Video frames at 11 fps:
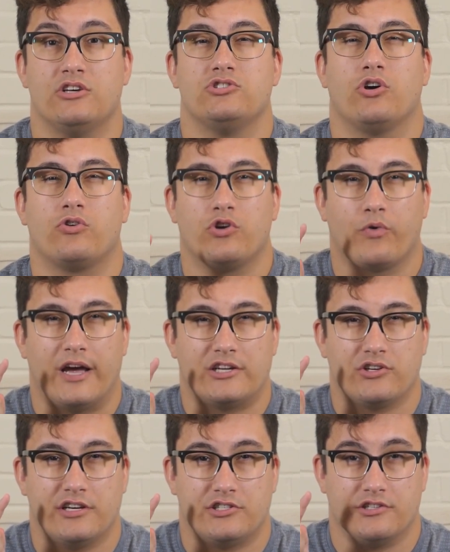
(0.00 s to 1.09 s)
So
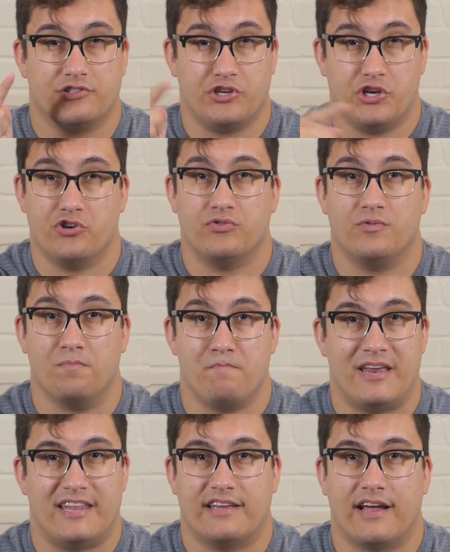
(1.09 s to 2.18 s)
congratulations, you,
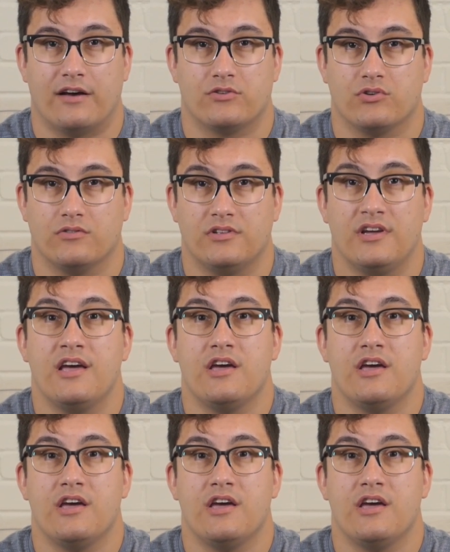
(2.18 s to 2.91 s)
median household.